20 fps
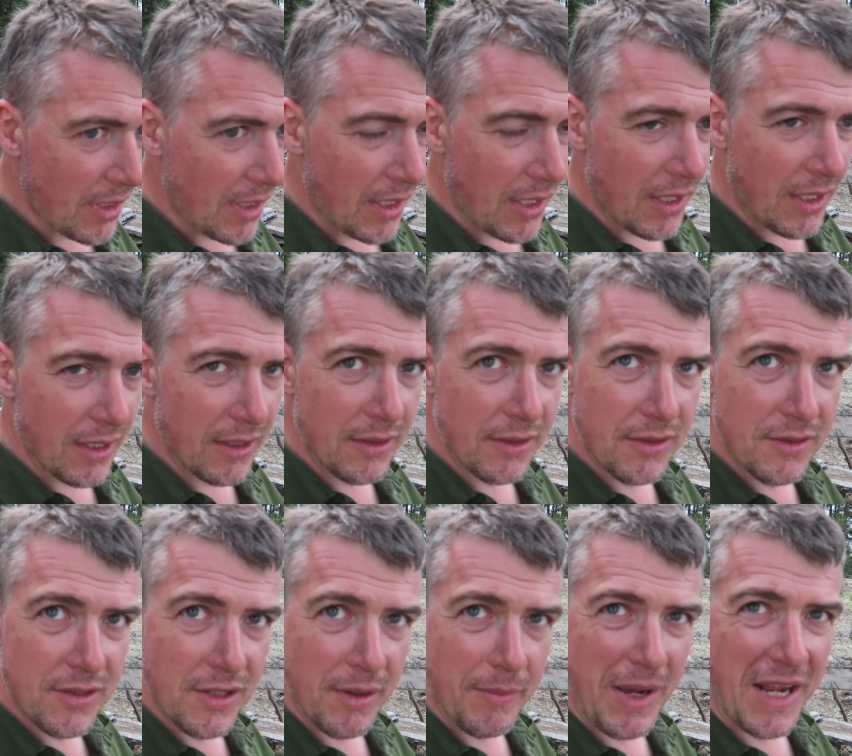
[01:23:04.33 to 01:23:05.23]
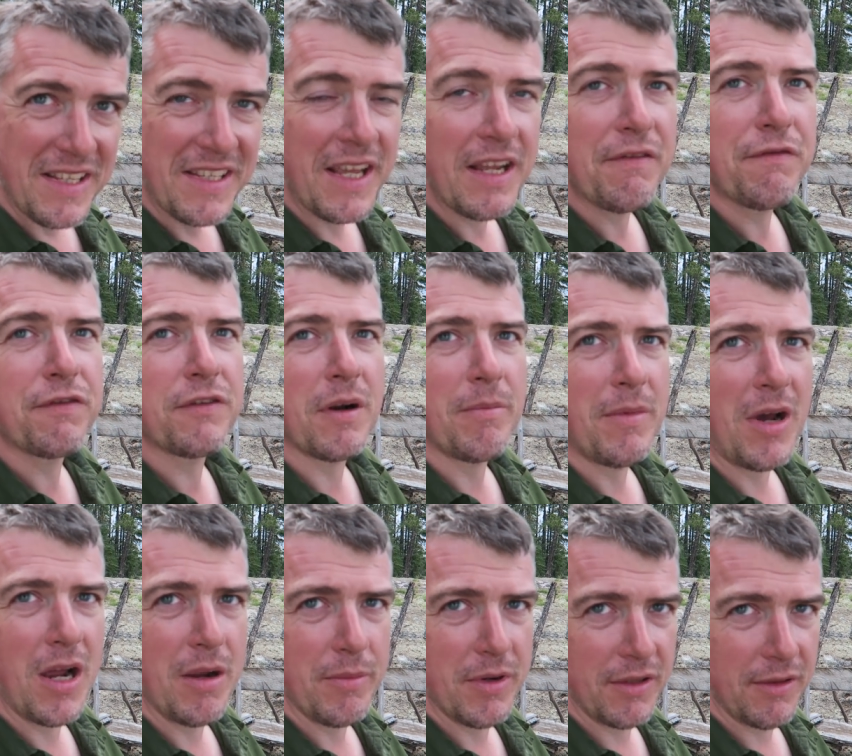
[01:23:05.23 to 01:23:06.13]
And I did for a
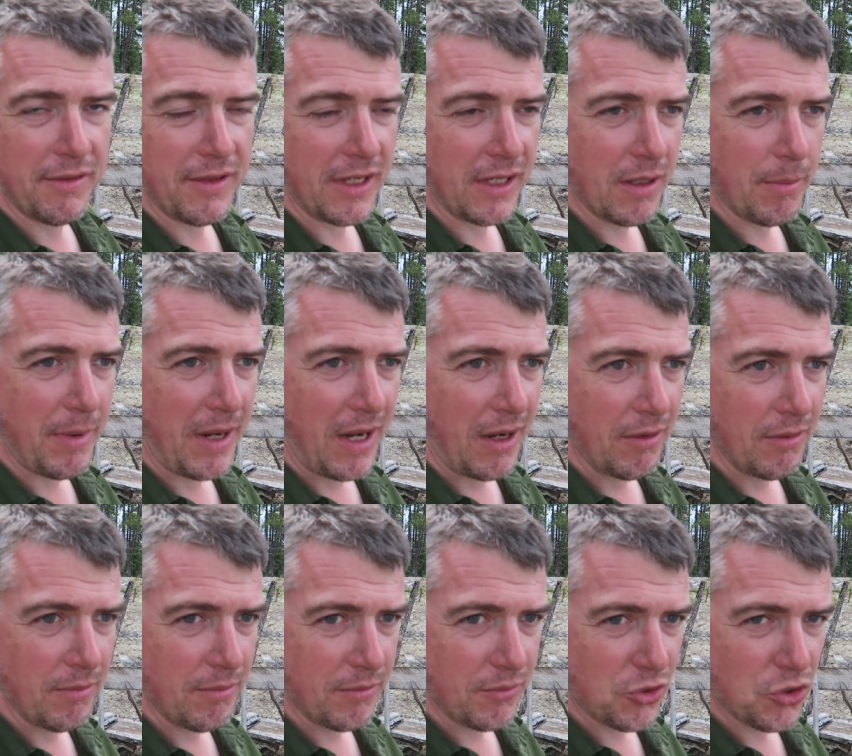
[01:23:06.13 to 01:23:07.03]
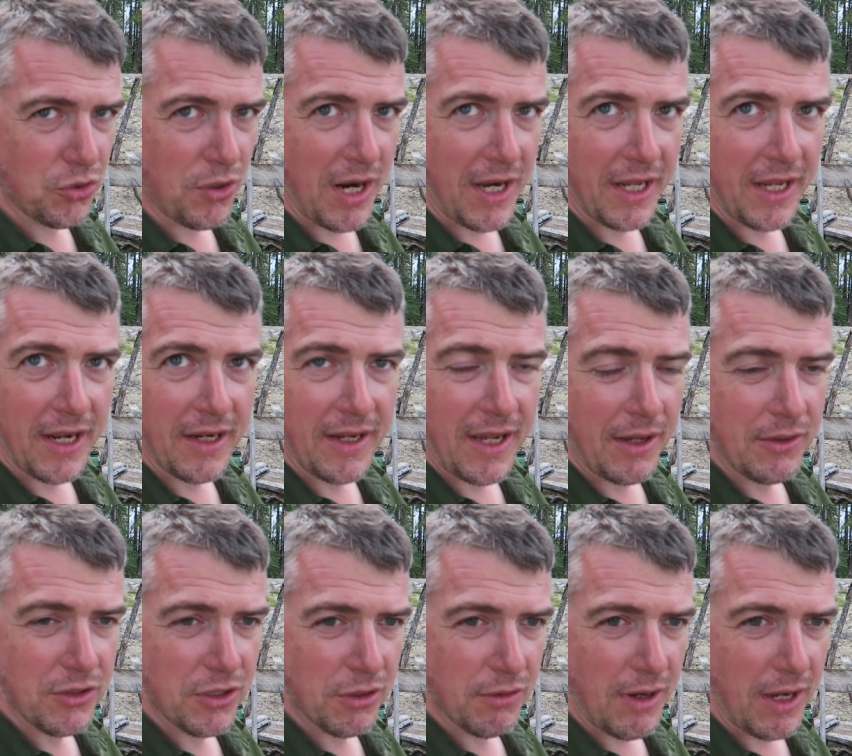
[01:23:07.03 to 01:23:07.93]
moment think about trying to get
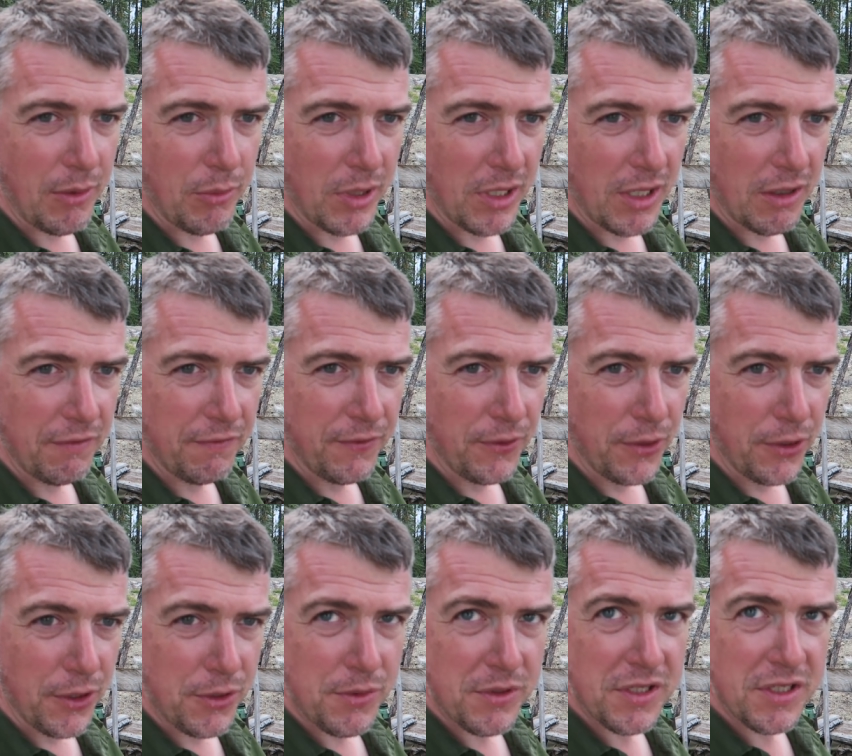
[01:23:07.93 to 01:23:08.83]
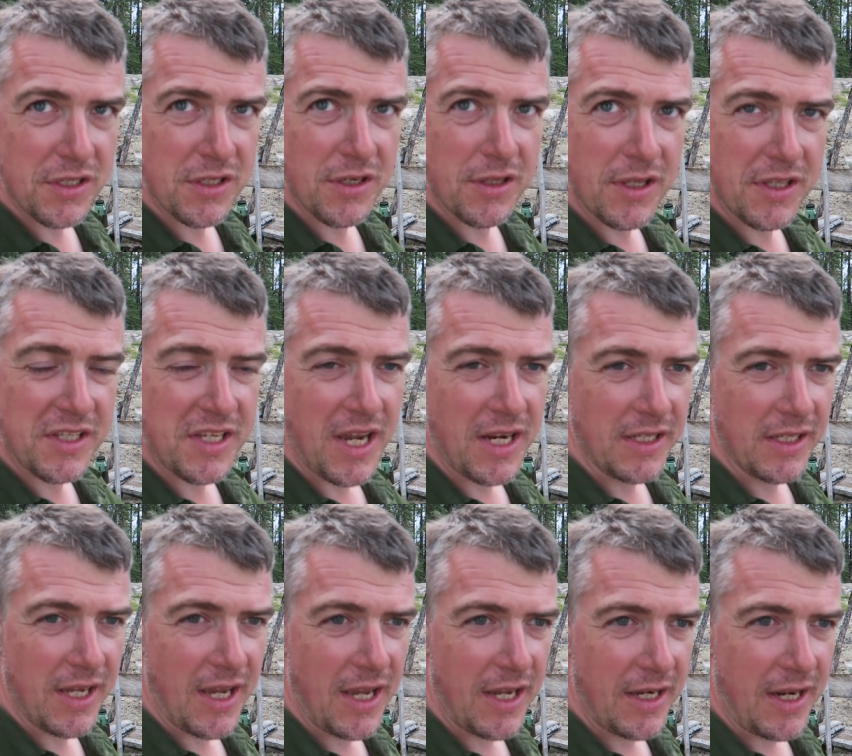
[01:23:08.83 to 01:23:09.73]
down to Grey Willow Falls, which is another
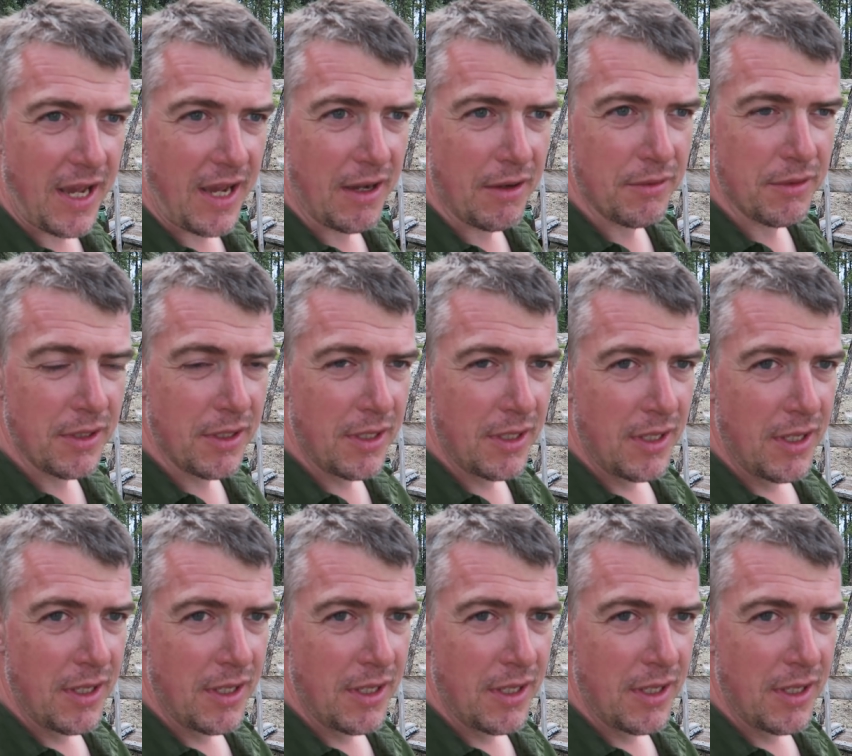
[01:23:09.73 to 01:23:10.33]
10k down.